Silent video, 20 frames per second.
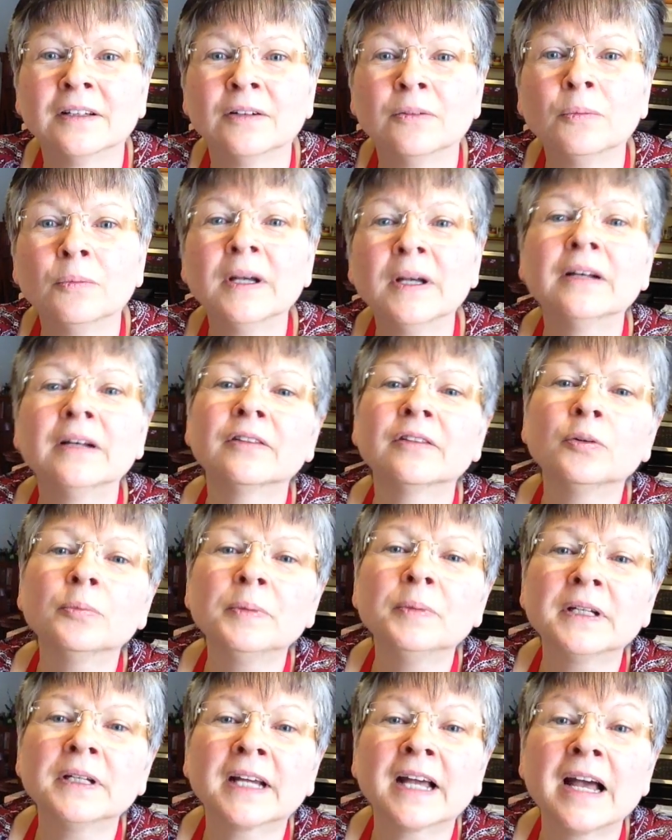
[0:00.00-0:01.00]
Well, there'll
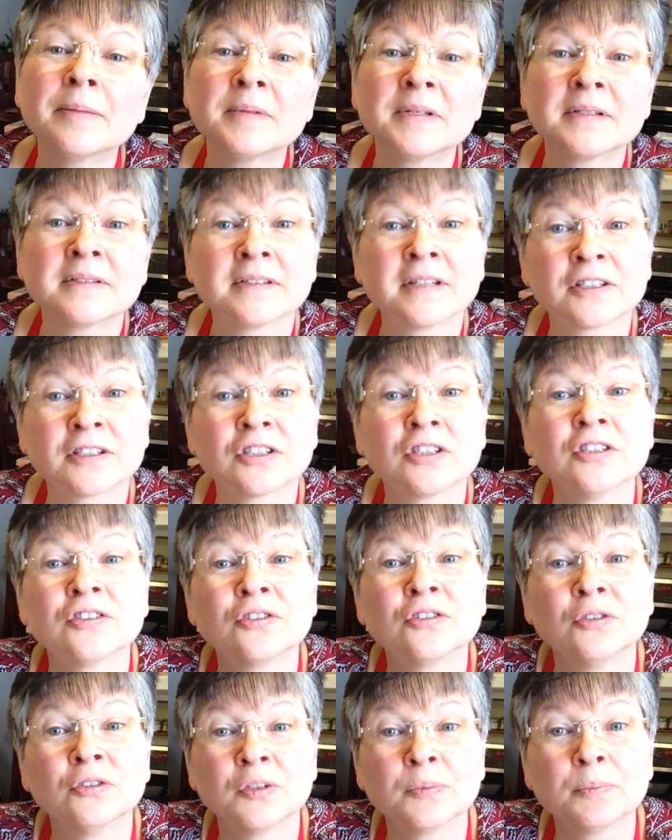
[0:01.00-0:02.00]
be a comment section as
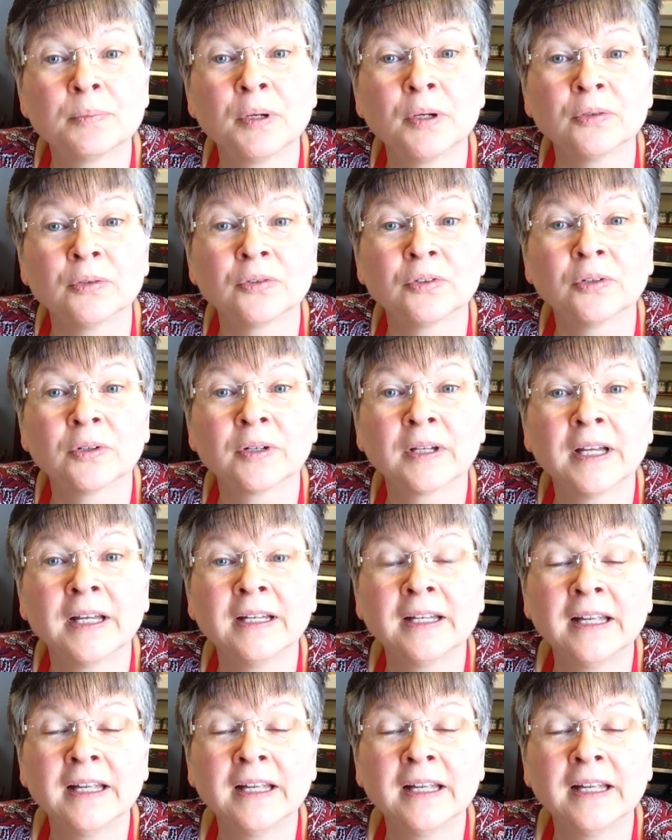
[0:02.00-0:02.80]
soon as it posts, okay?